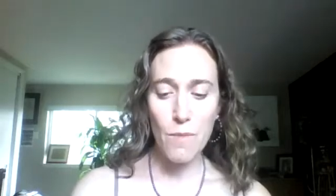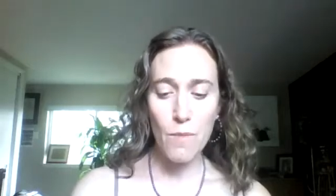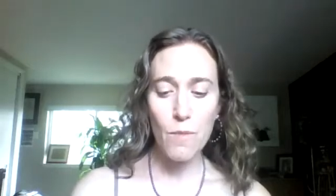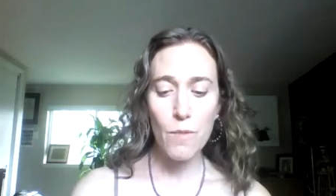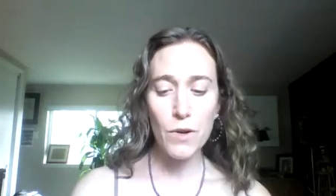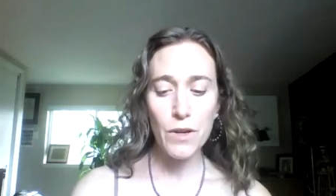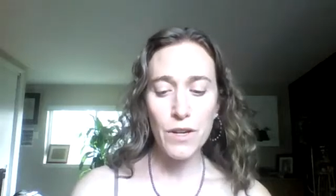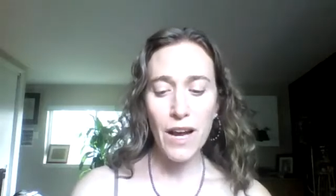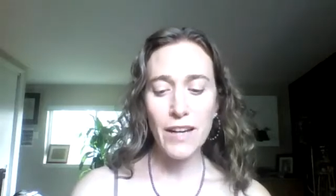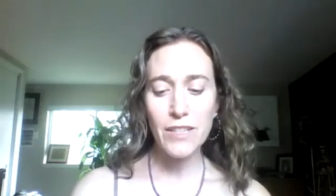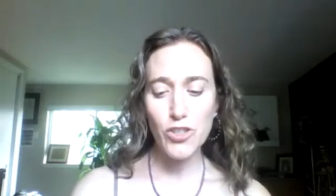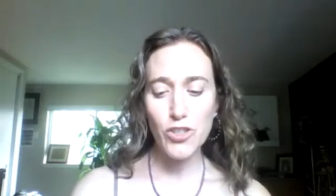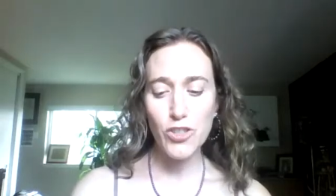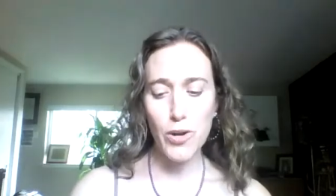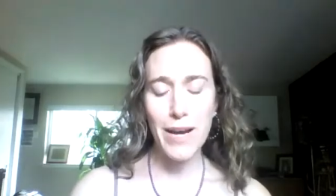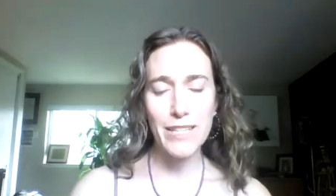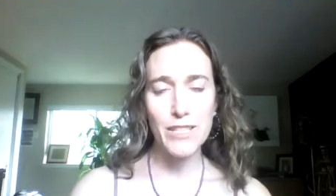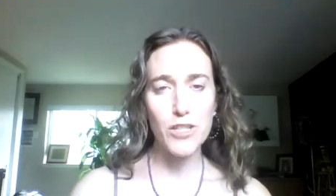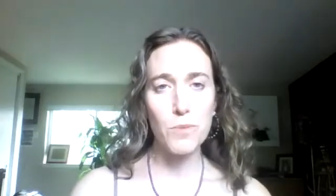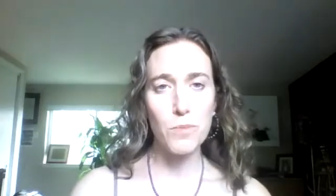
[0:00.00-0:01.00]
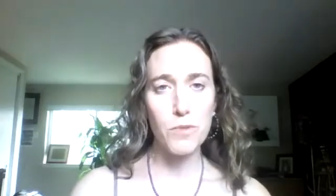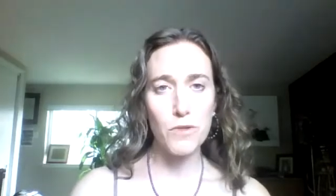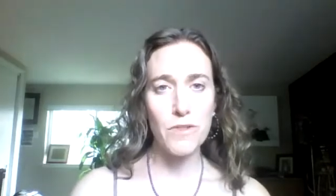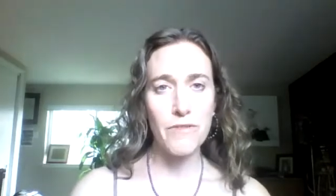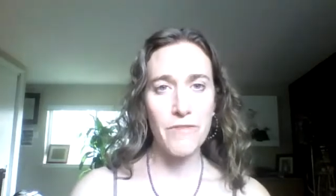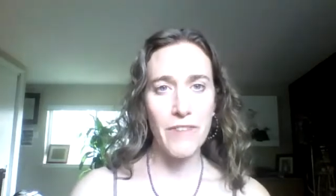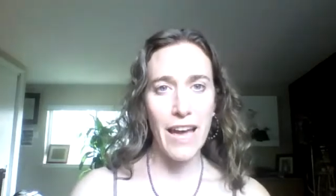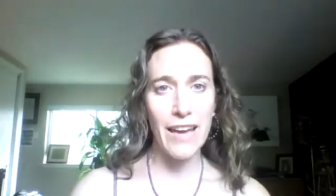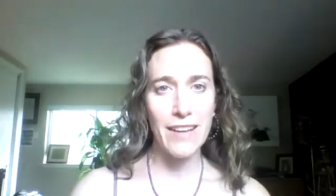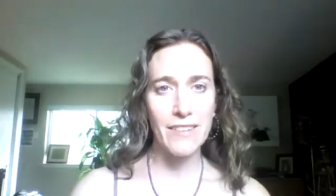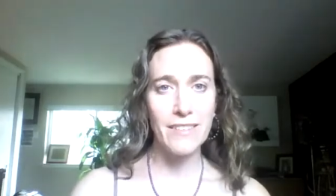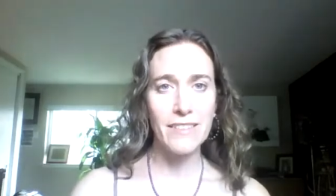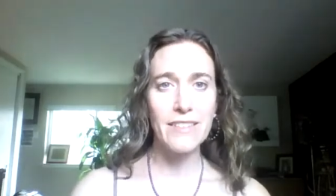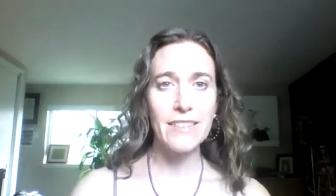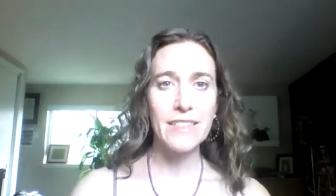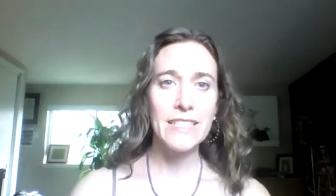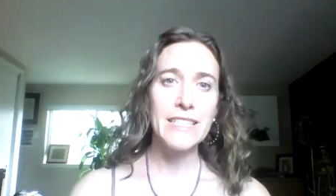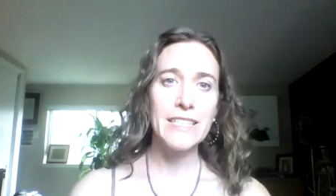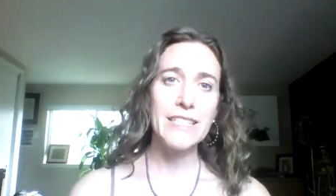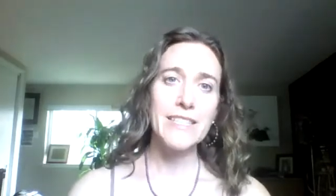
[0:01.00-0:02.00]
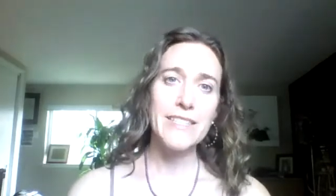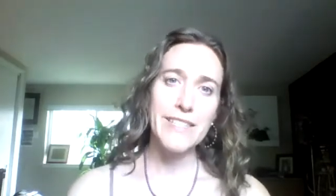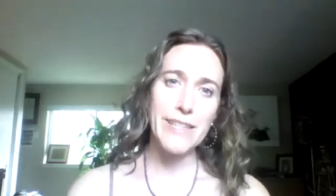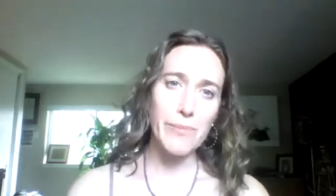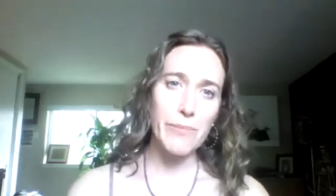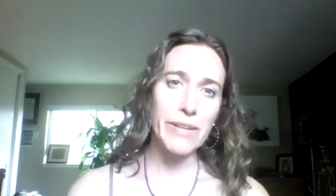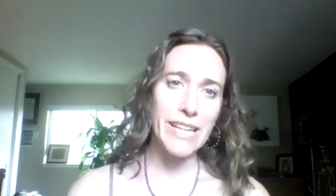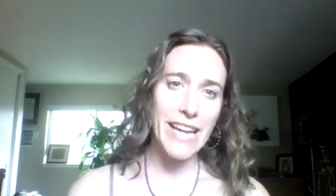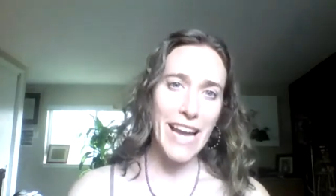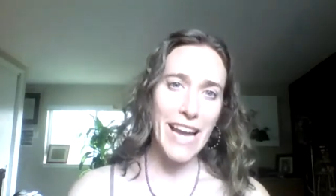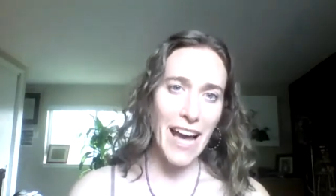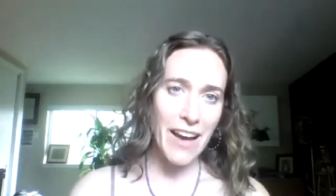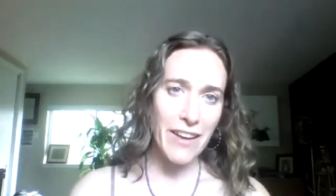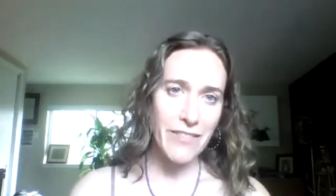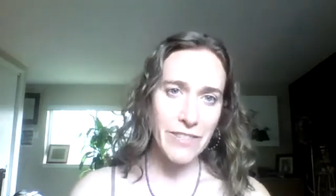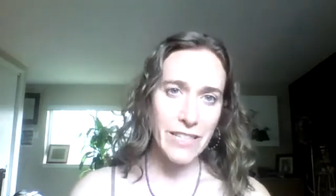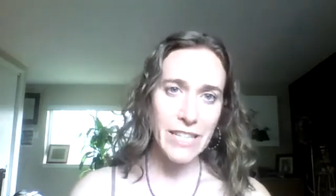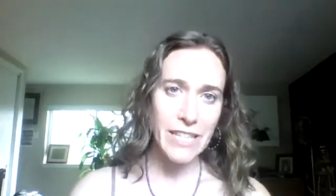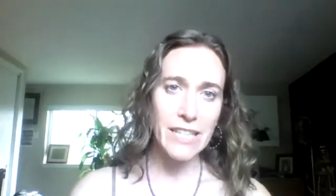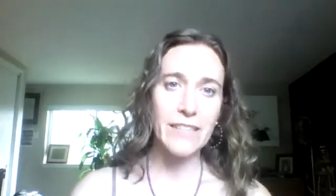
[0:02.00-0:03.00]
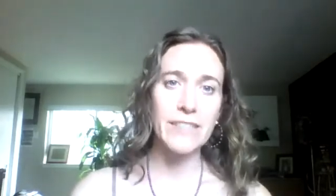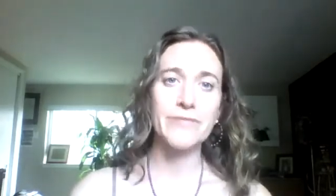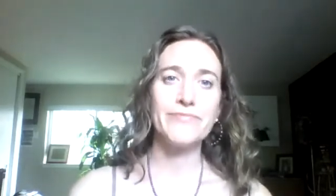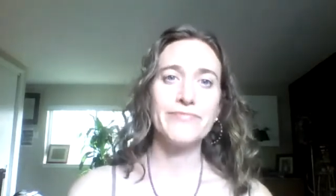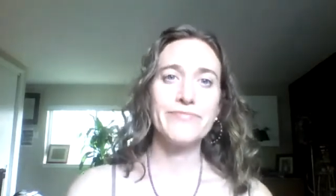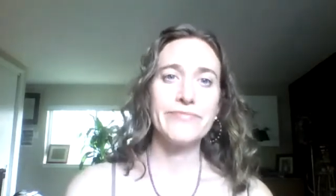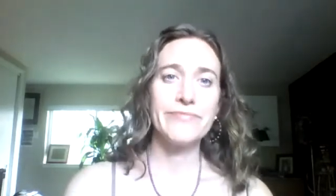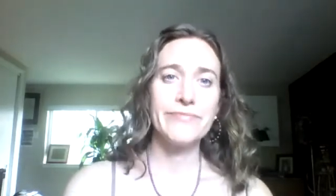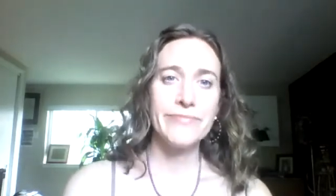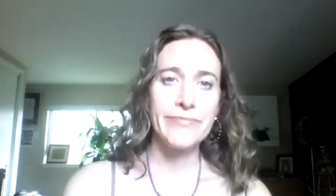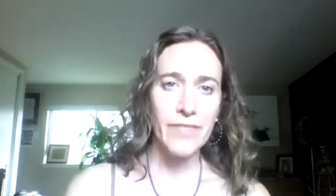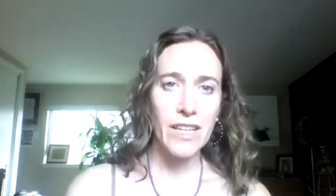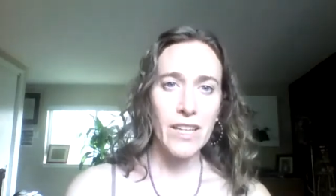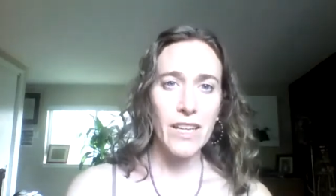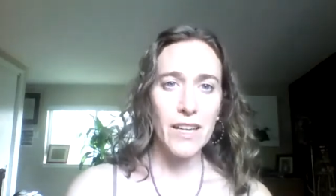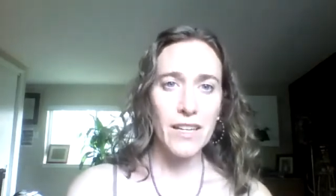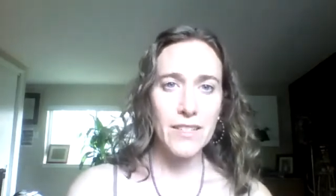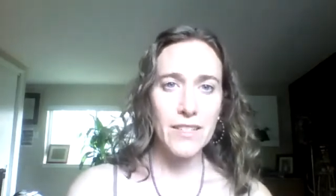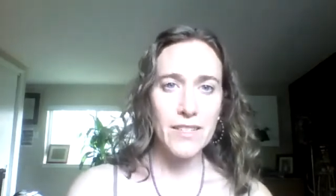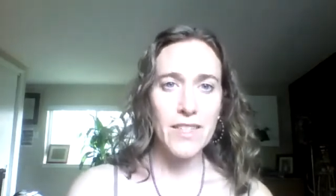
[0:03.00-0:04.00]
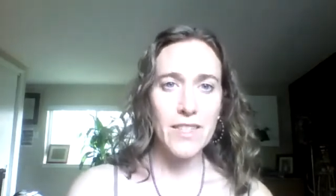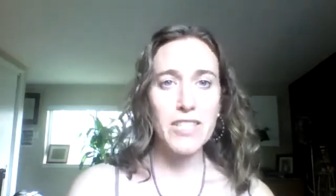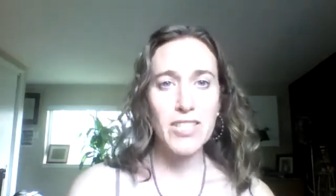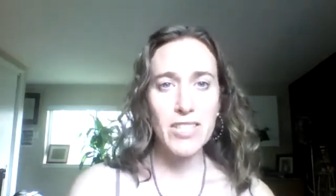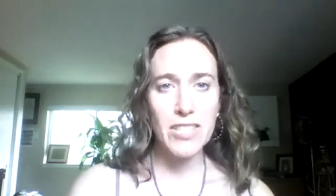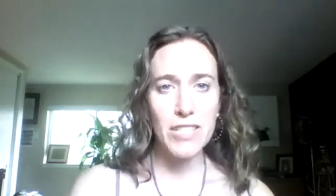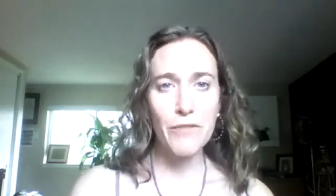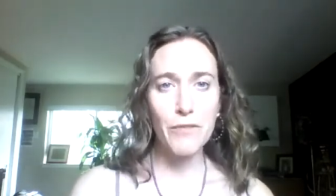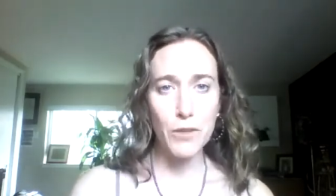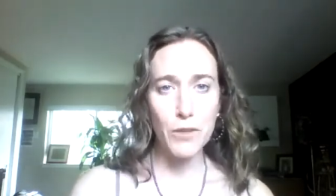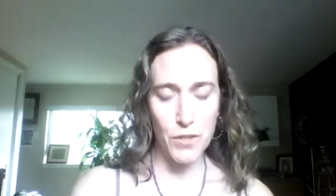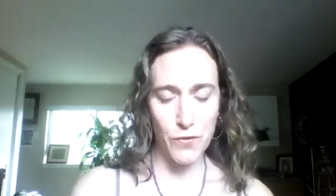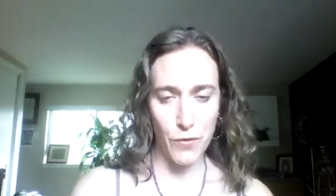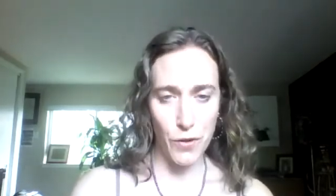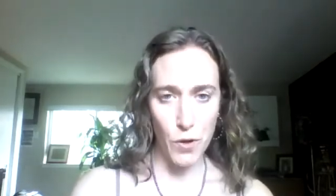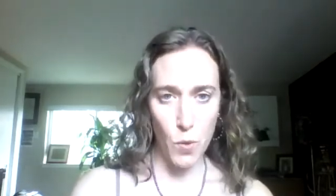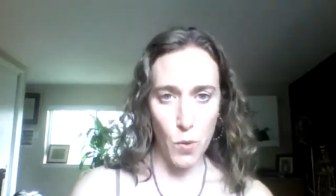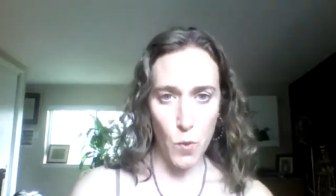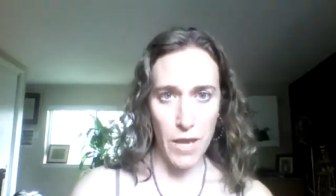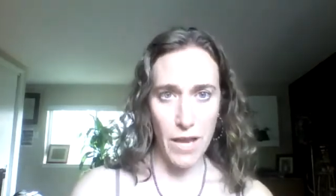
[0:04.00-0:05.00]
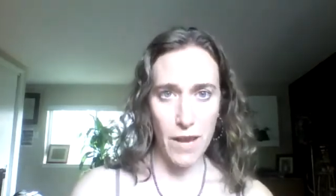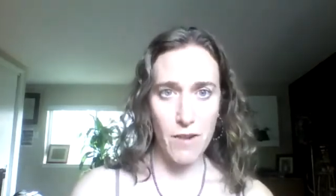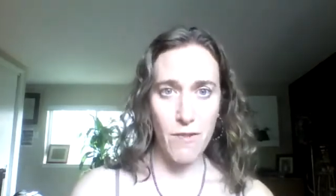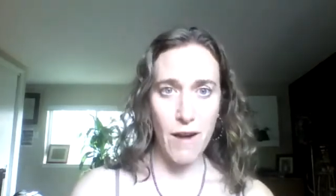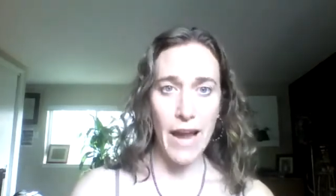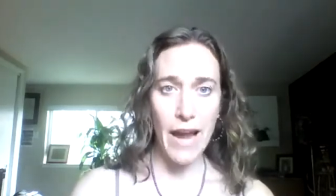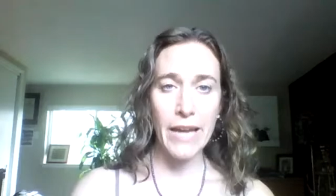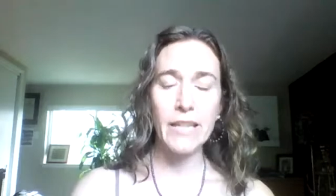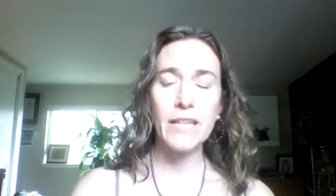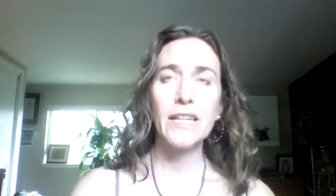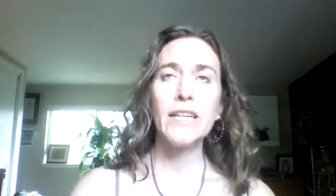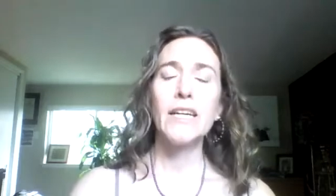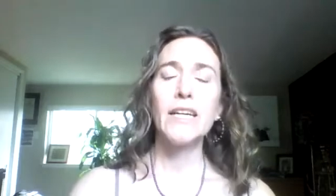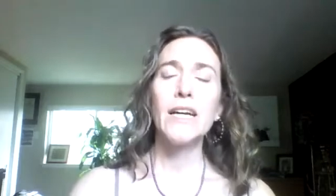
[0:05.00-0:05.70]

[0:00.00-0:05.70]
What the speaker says: We're not trying to prevent somebody having the sniffles for a week, right?